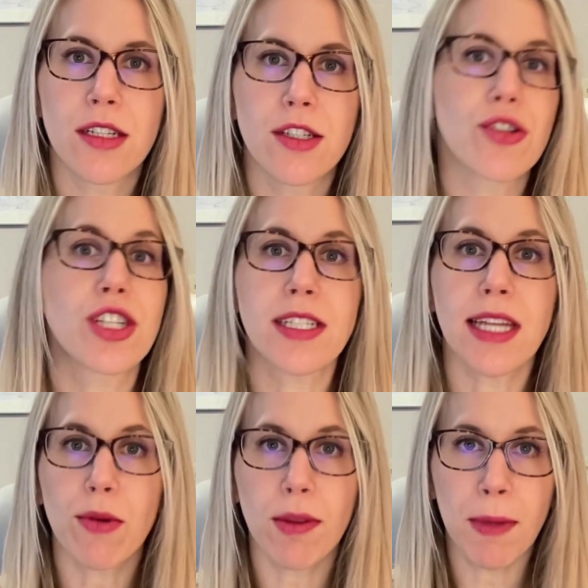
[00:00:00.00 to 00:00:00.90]
So just
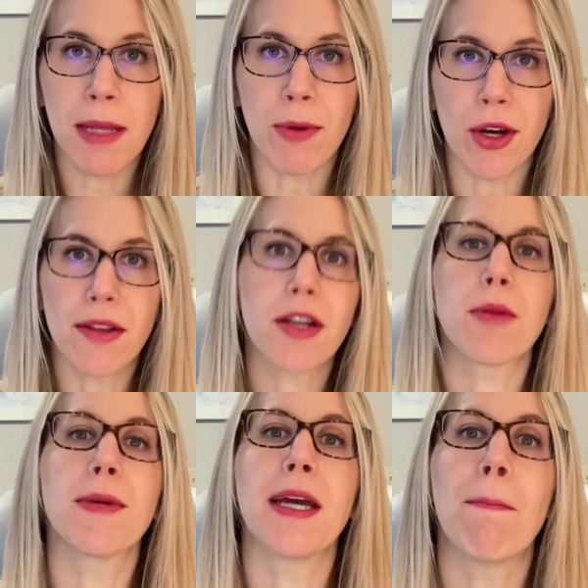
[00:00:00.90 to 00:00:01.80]
like with people, there will
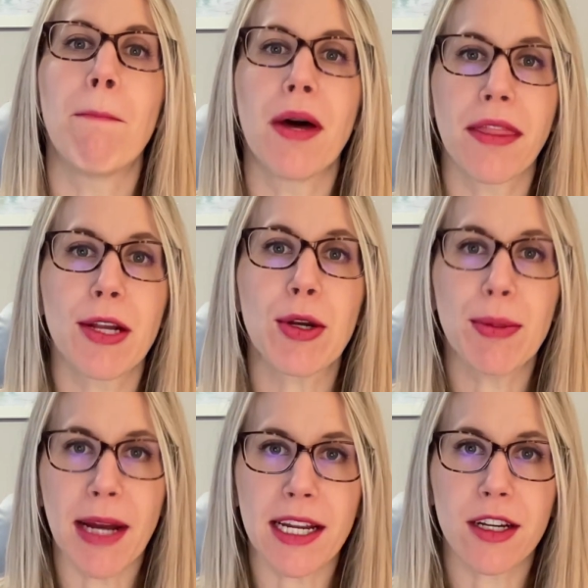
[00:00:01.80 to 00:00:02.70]
be a monthly
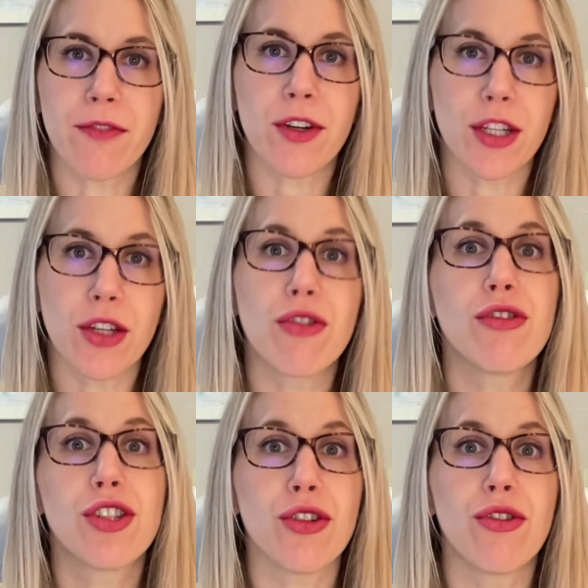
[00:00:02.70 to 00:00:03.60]
reminder for you
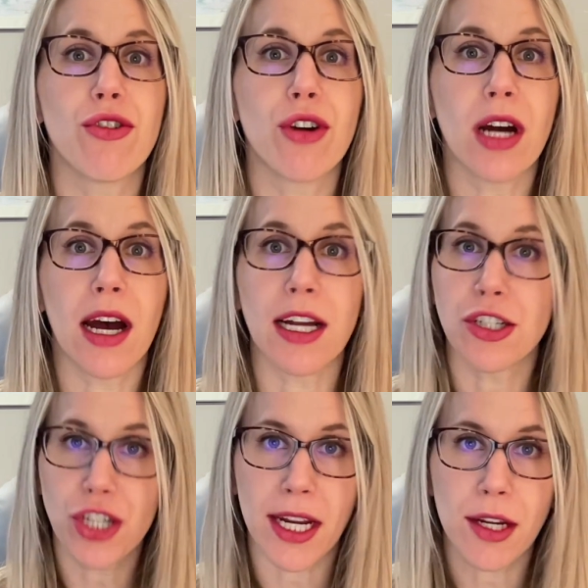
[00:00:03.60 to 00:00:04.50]
to uh,
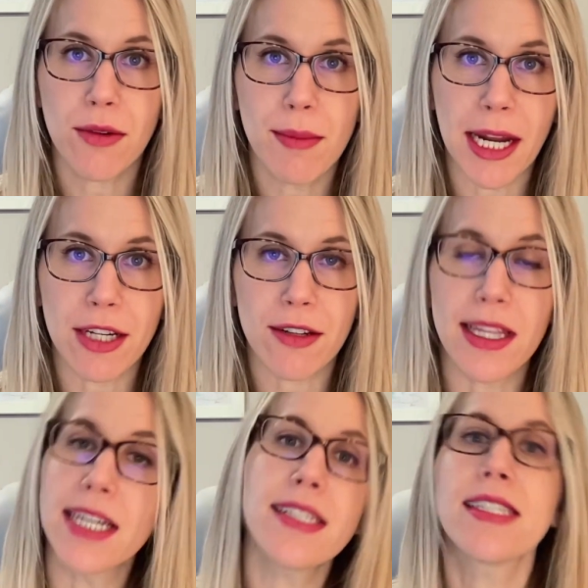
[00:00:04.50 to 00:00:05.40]
check your reminder
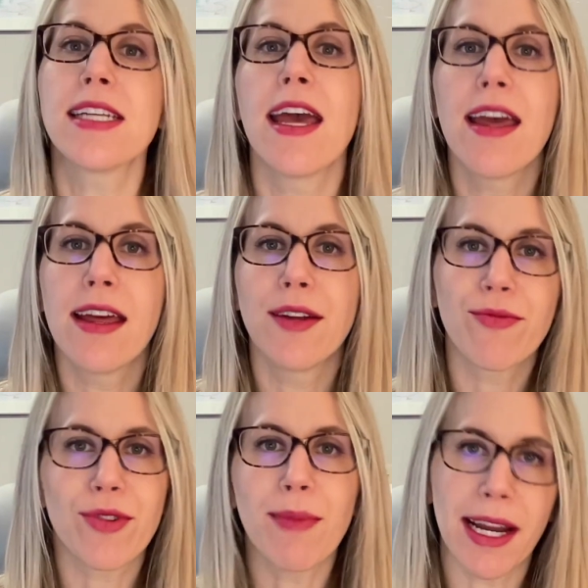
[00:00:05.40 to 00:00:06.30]
list
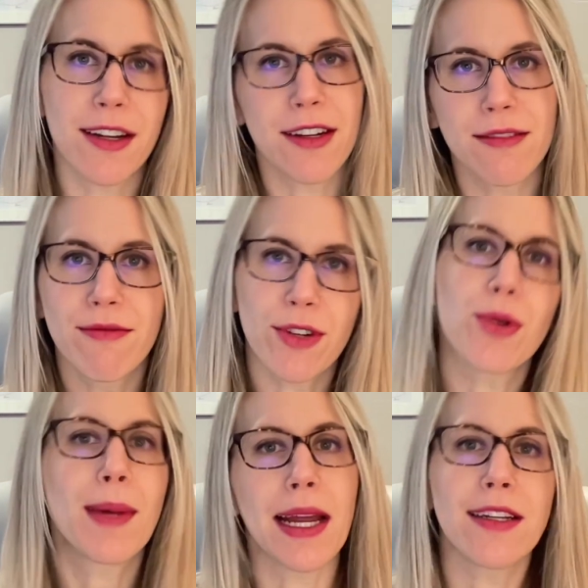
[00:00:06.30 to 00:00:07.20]
reminder,
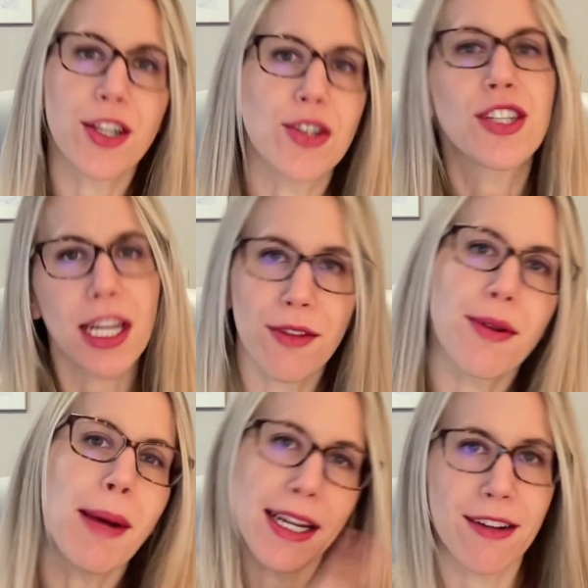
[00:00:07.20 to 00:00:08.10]
reminder to check the
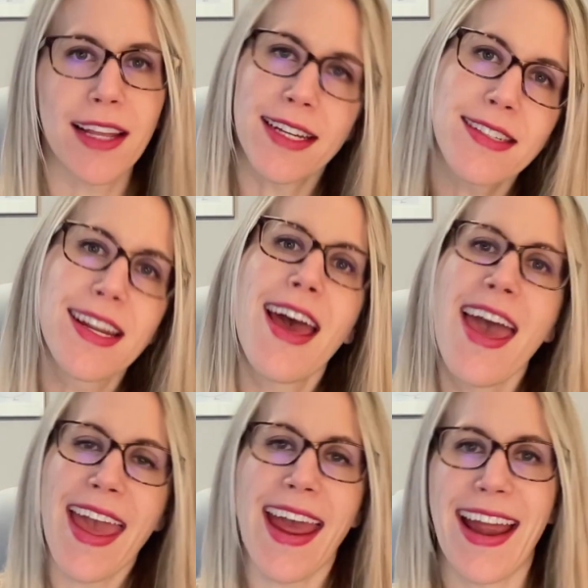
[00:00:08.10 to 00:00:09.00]
reminder list
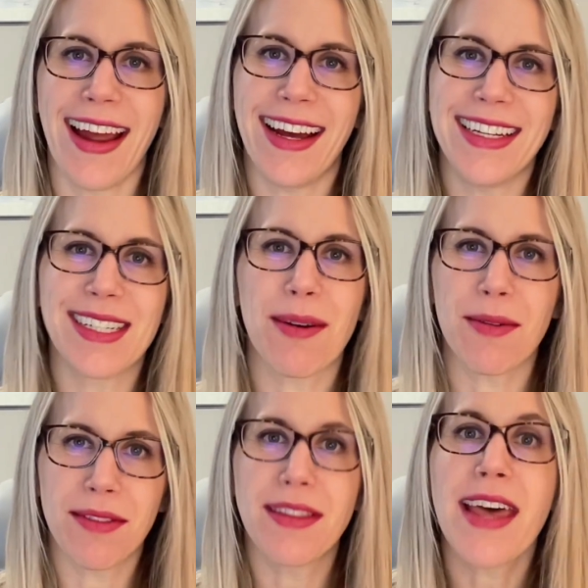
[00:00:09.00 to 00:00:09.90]
and
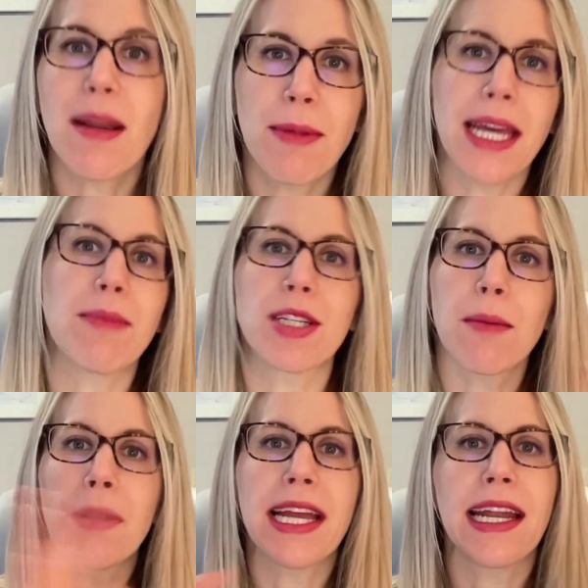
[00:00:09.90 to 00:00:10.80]
then be able to
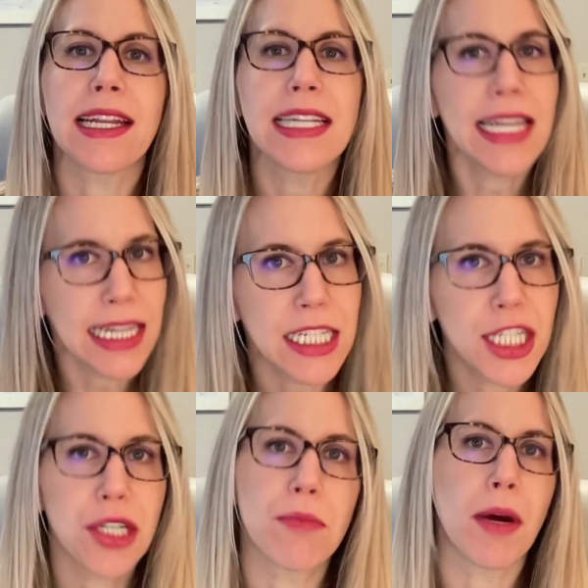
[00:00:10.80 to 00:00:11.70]
plan it
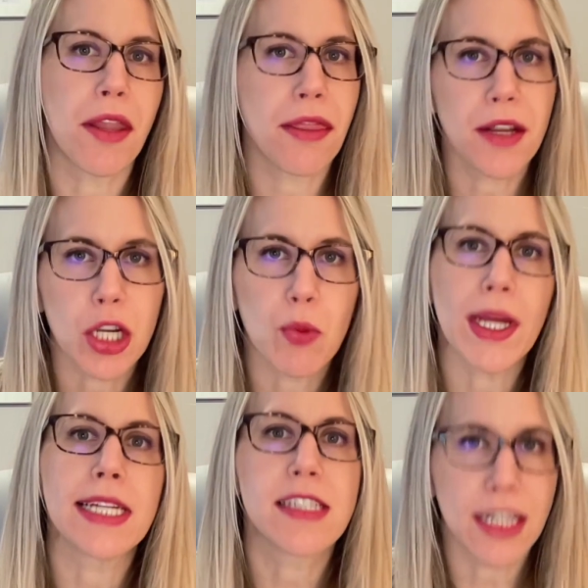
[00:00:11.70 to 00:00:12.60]
into your month and your
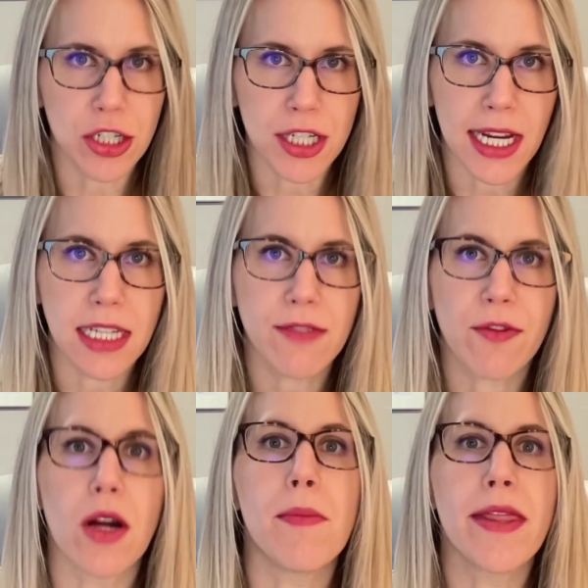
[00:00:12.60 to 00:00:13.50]
weeks and your days
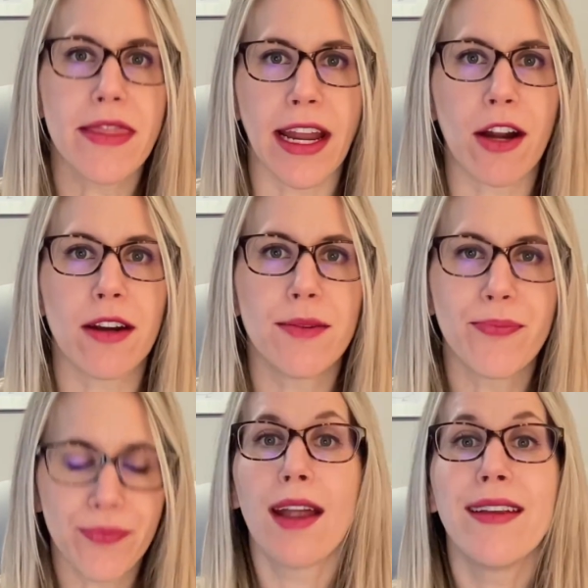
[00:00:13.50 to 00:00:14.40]
from there.
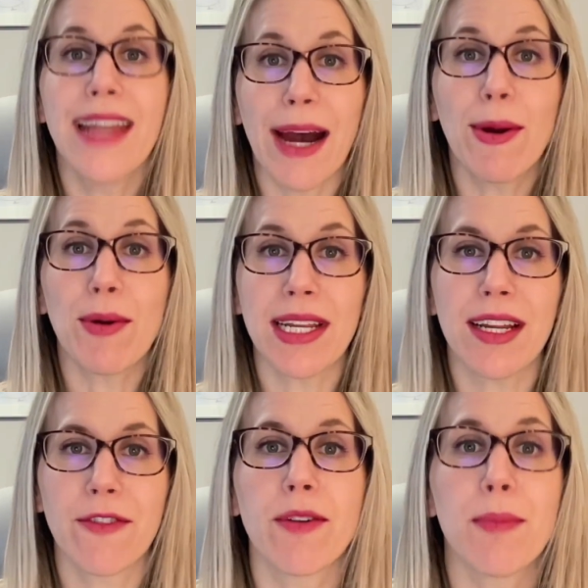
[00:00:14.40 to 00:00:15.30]
Now I want to
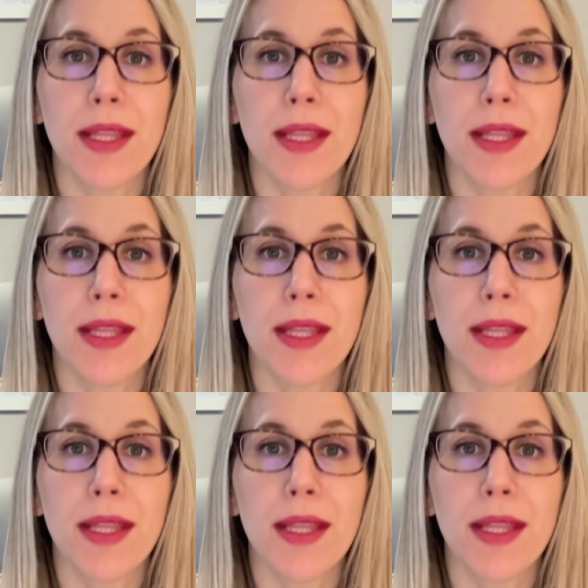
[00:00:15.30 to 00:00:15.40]
hear from